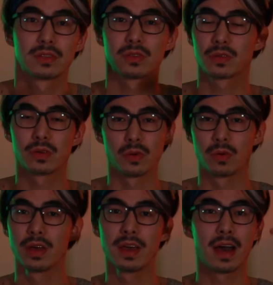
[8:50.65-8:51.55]
It's
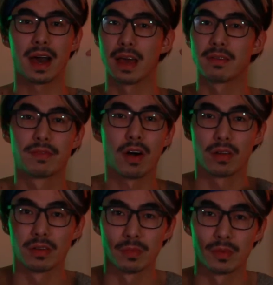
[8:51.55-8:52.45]
too high
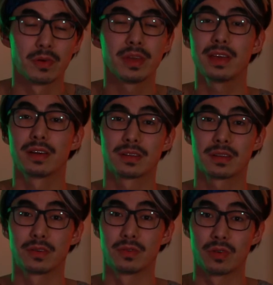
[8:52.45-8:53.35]
volume. Your
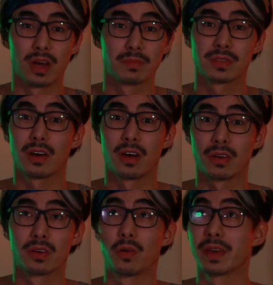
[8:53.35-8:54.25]
eardrums are
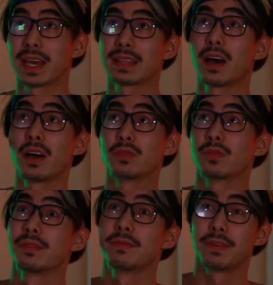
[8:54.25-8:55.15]
going at
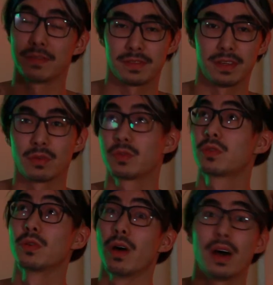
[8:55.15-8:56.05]
150 or
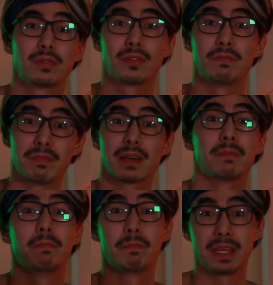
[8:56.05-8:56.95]
200
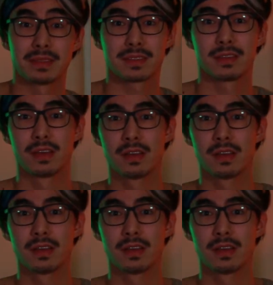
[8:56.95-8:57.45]
megabits.